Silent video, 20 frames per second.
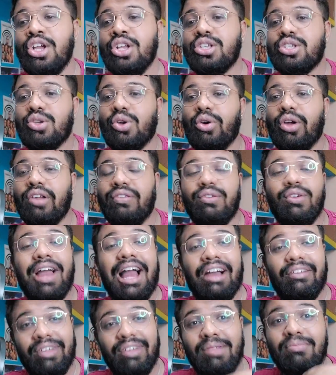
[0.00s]
So if you
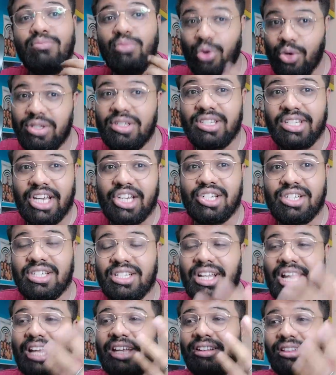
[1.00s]
have any more suggestions
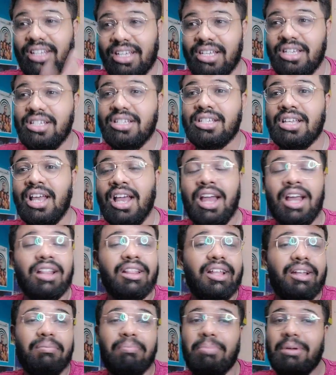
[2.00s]
like these,
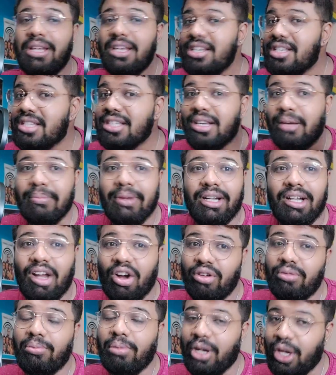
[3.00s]
then please comment
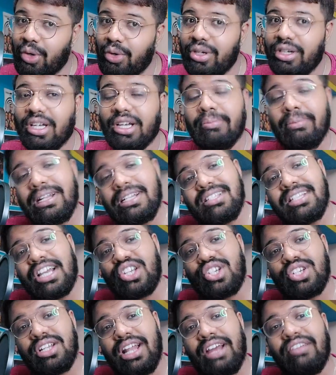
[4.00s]
down below in the comment
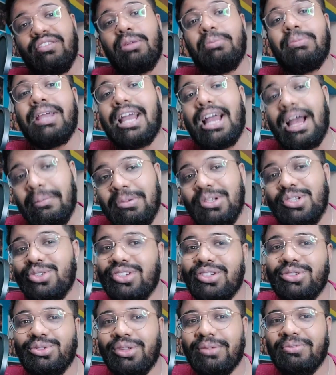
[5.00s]
section. I will be happy to
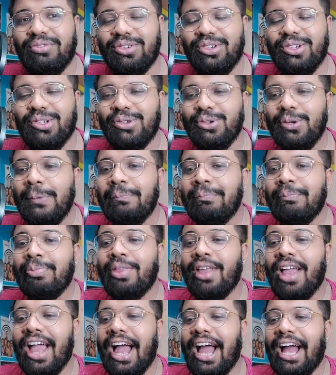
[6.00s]
do them for you.
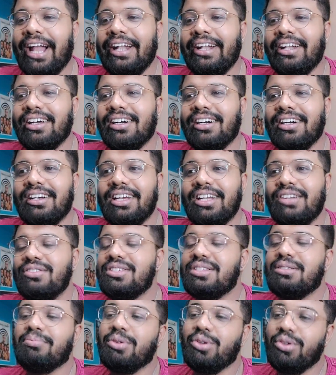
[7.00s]
And it
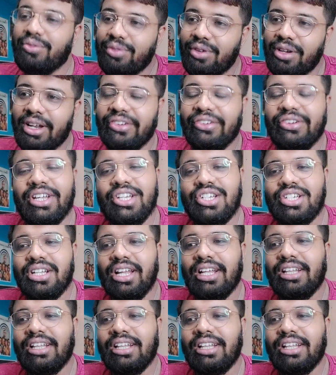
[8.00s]
was a beautiful rendition.